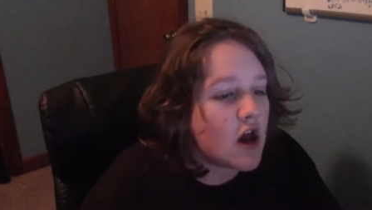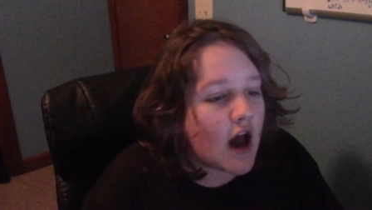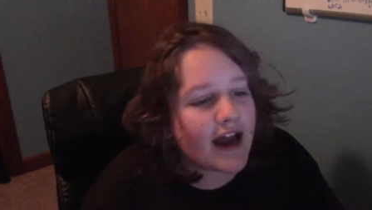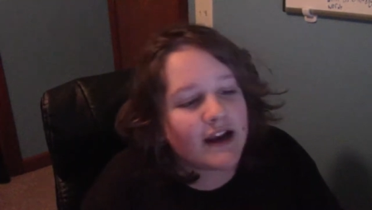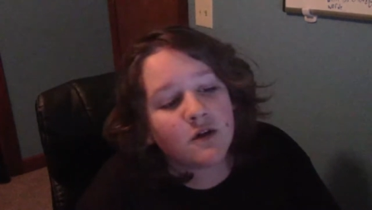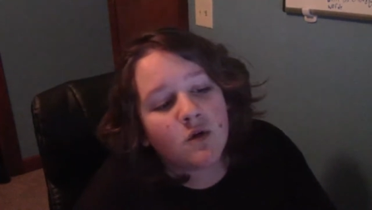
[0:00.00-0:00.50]

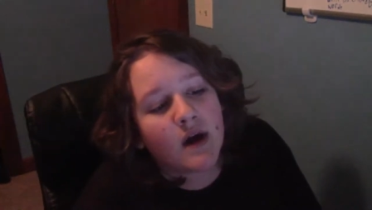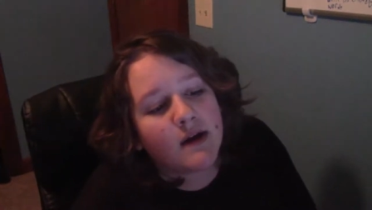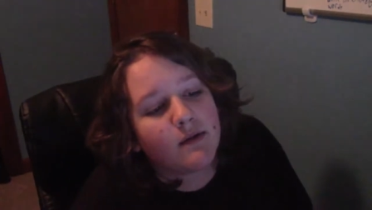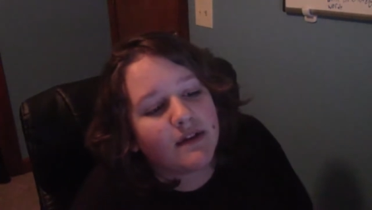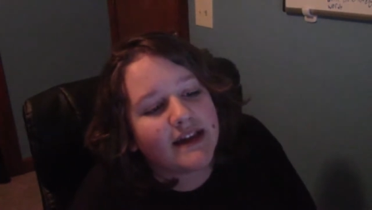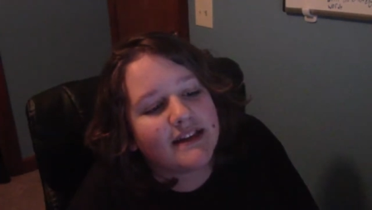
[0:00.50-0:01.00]
I didn't quite
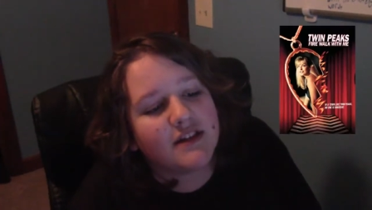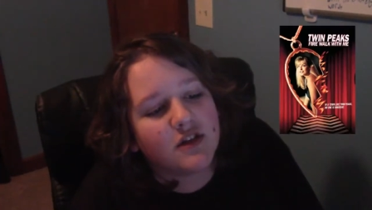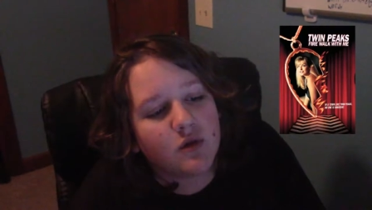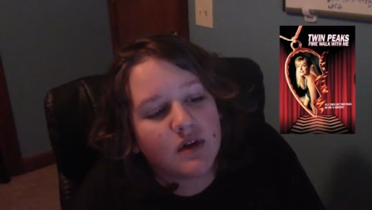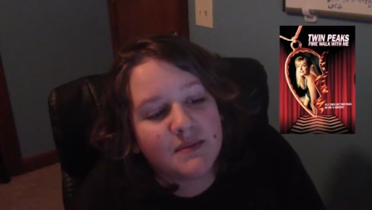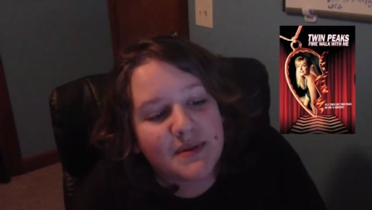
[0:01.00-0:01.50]
relate to
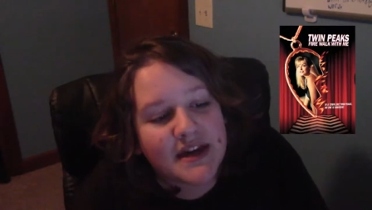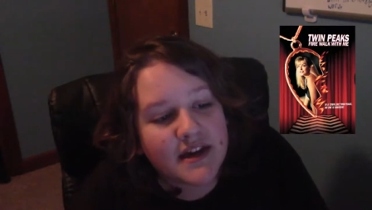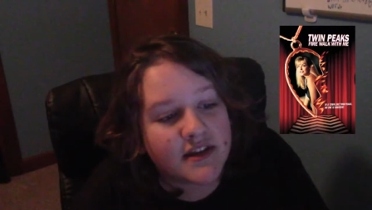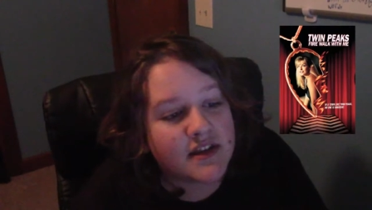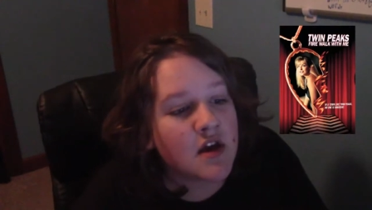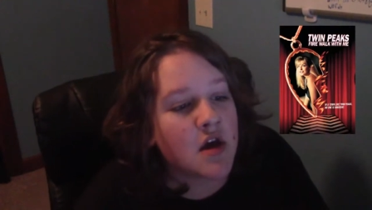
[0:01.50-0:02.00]
Twin
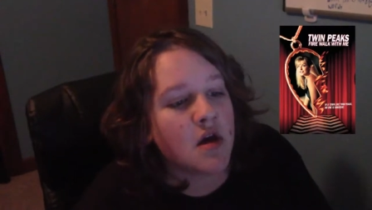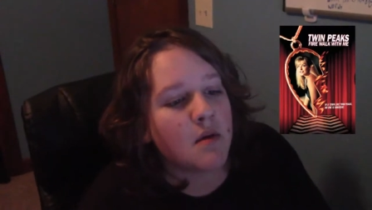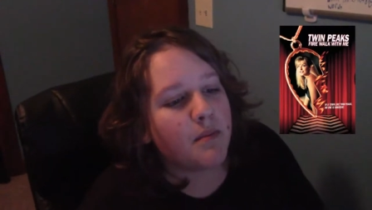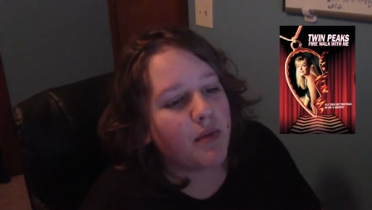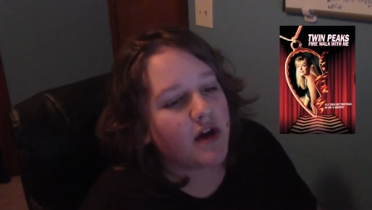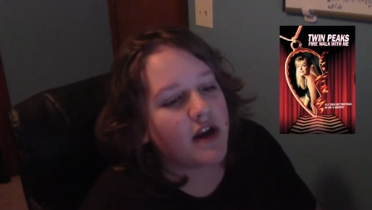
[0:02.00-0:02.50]
Peaks,
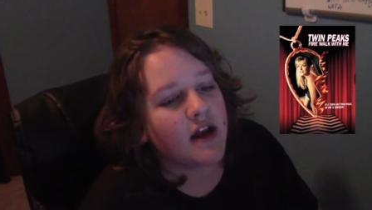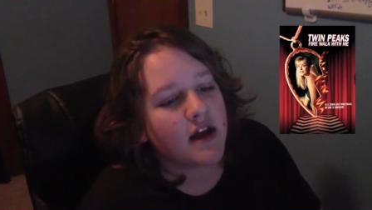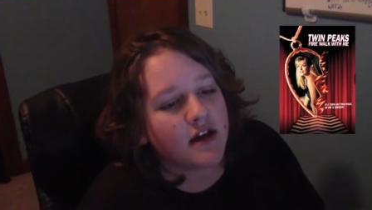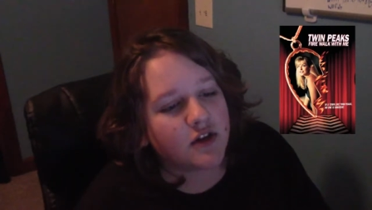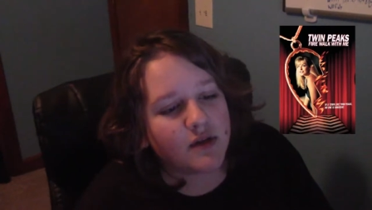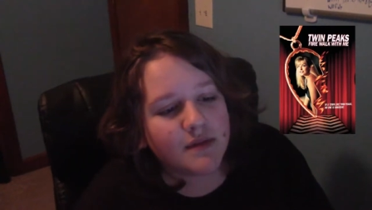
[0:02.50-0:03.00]
but
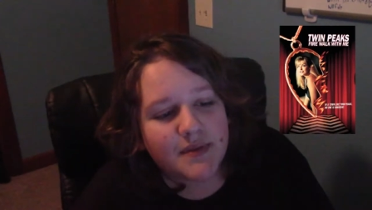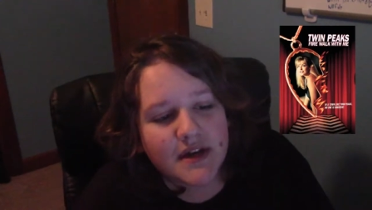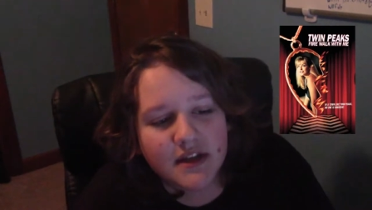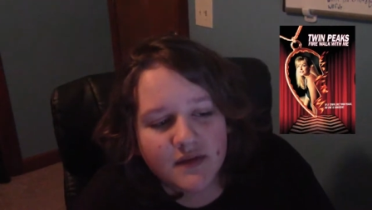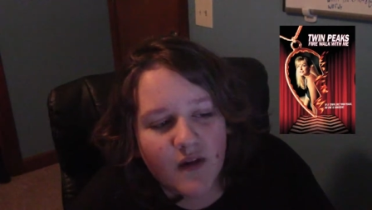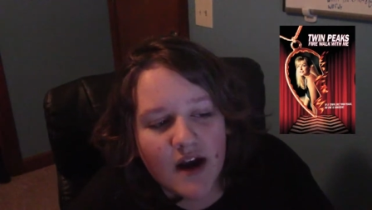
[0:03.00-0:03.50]
Twin
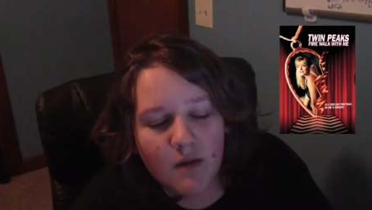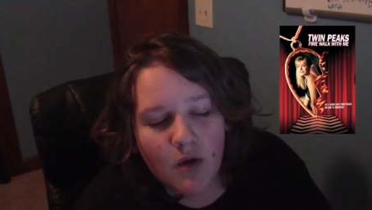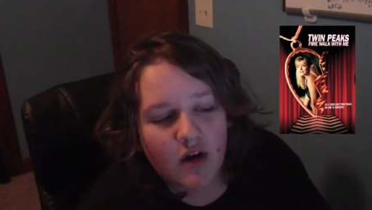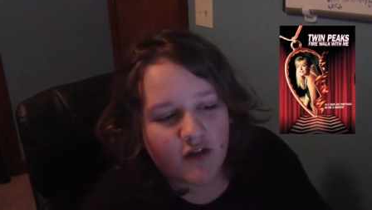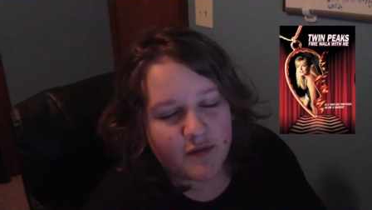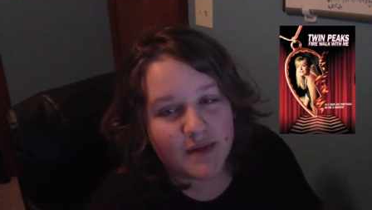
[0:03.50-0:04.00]
Peaks: Fire
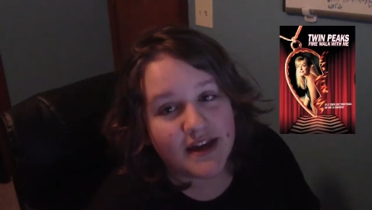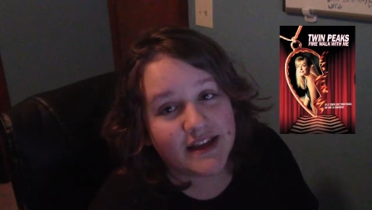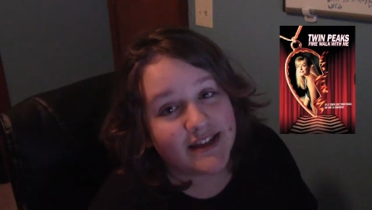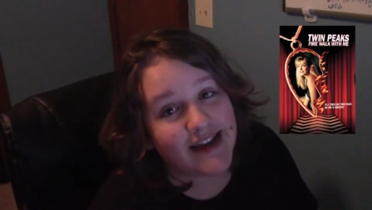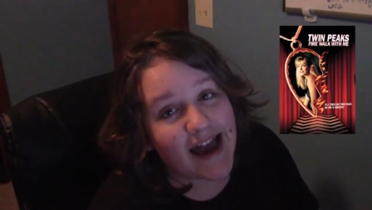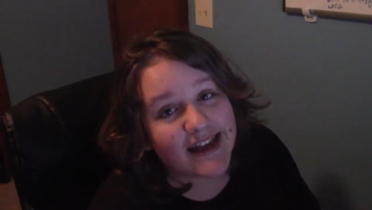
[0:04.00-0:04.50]
Walk with Me is
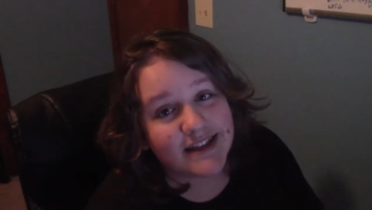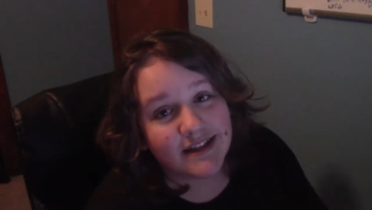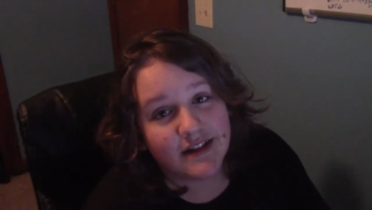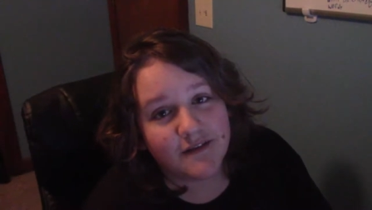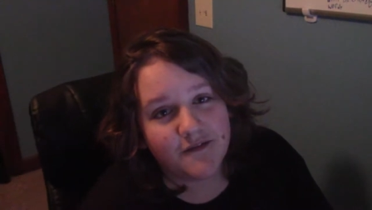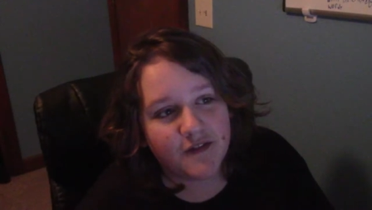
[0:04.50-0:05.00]
an
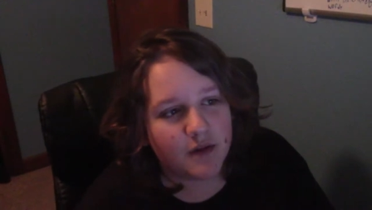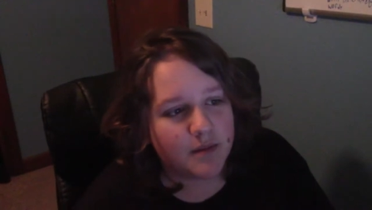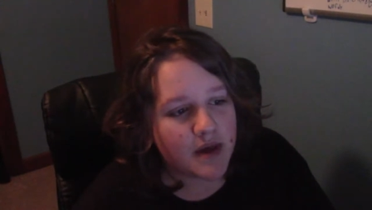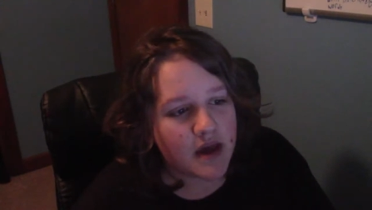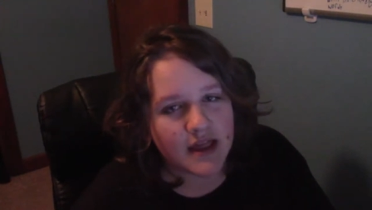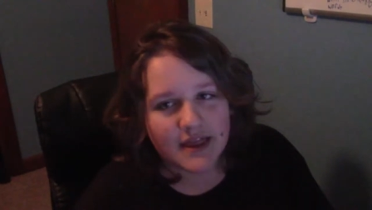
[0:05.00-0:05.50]
excellent
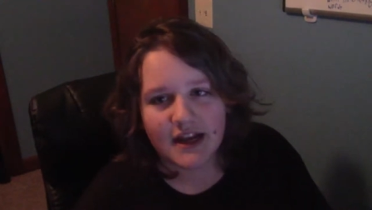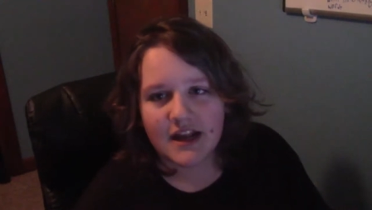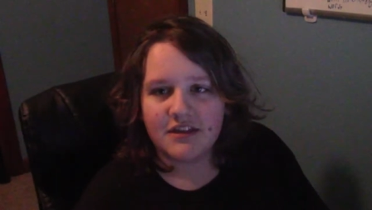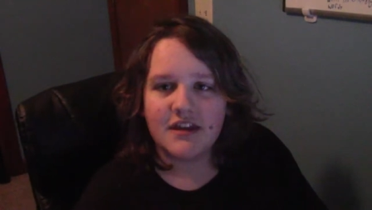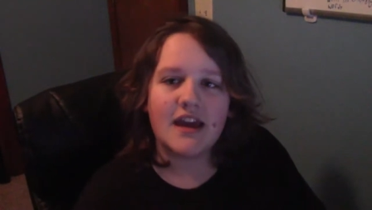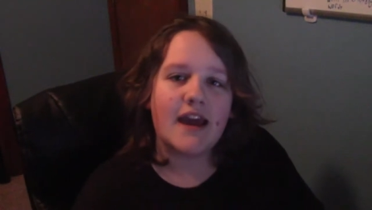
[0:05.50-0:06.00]
film that I
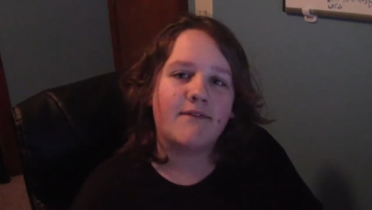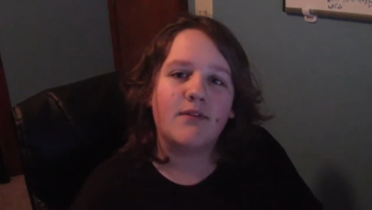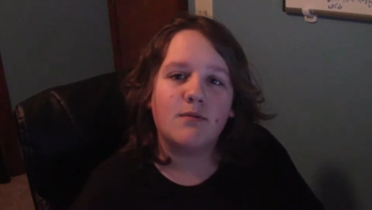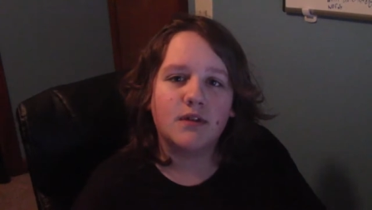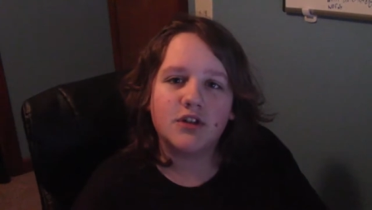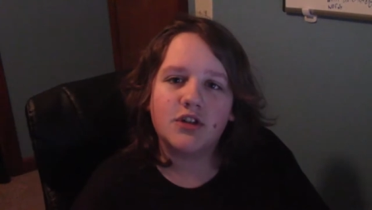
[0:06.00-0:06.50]
think
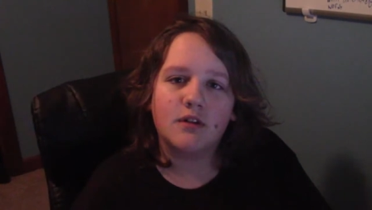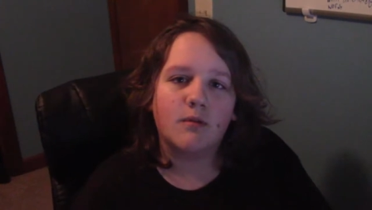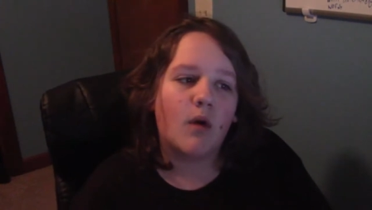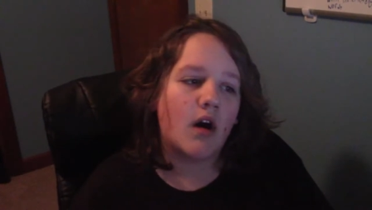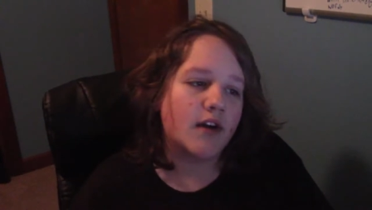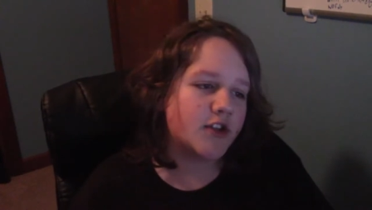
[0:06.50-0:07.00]
everyone should
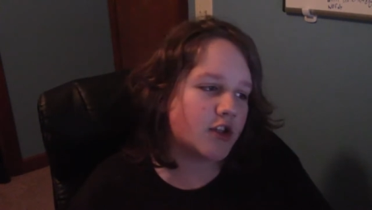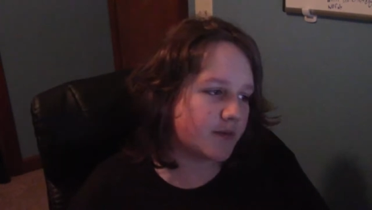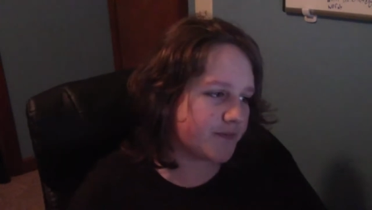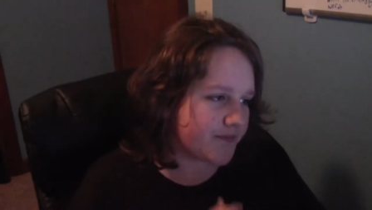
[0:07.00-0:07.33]
watch.